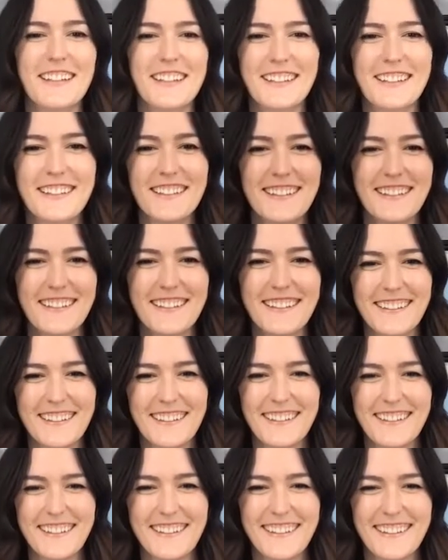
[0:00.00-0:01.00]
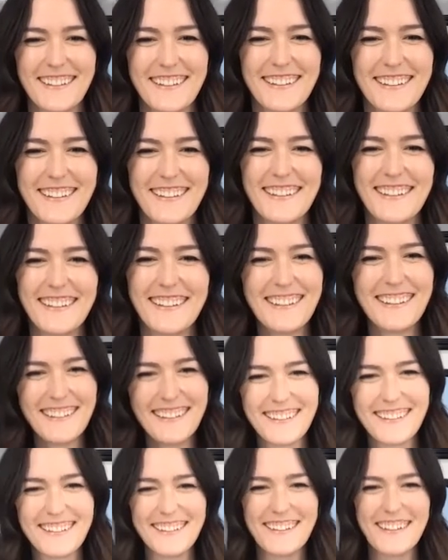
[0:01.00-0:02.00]

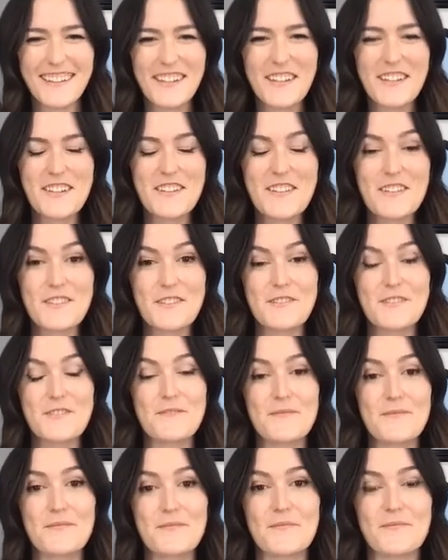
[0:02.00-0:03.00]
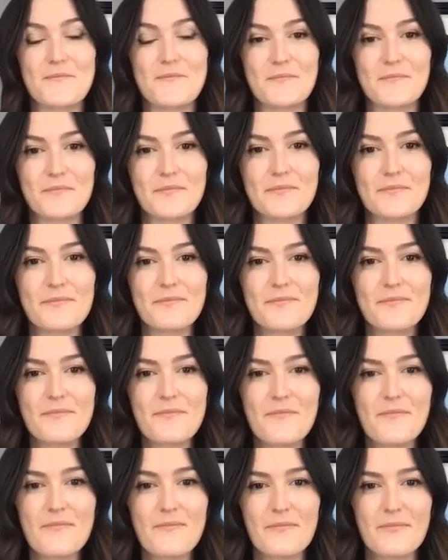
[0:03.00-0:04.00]

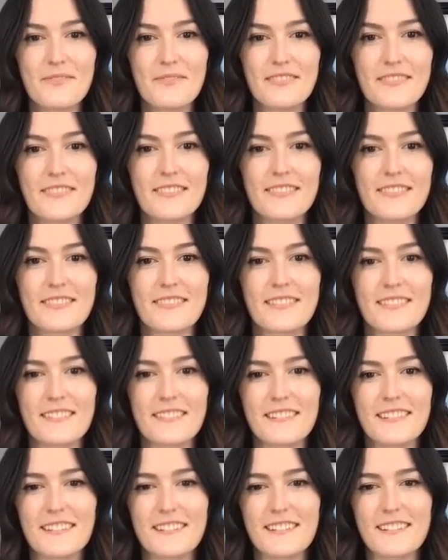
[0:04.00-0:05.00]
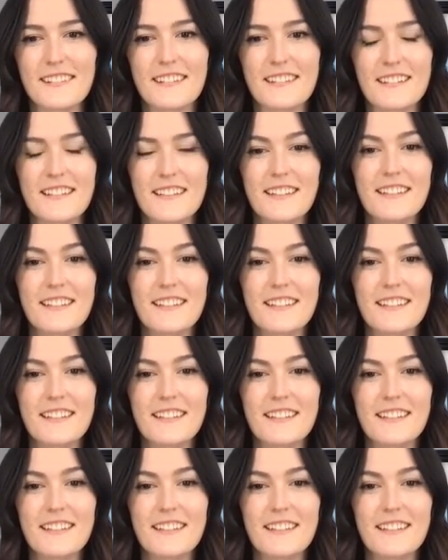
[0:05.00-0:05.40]
This person isn't speaking.